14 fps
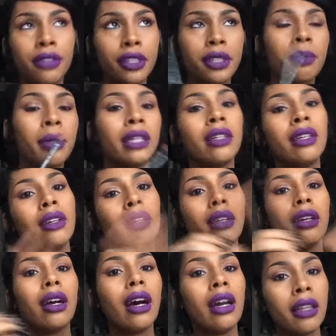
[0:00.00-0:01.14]
first, but
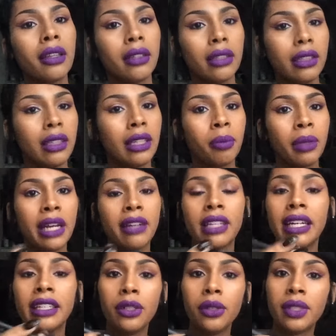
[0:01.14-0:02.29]
another lip liner
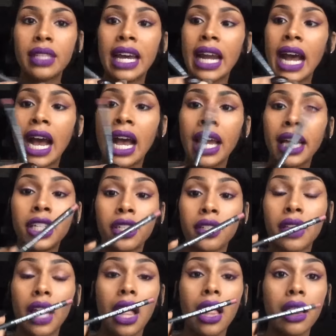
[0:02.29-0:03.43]
that I use that I
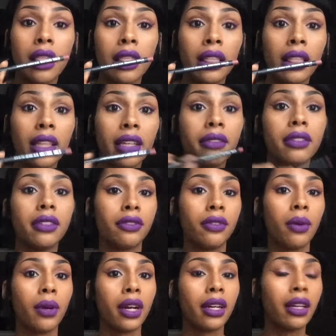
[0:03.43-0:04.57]
just live
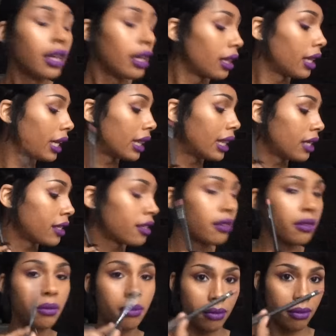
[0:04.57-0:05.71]
for. Like,
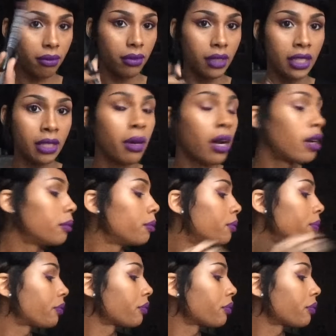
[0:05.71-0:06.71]
this is the bomb.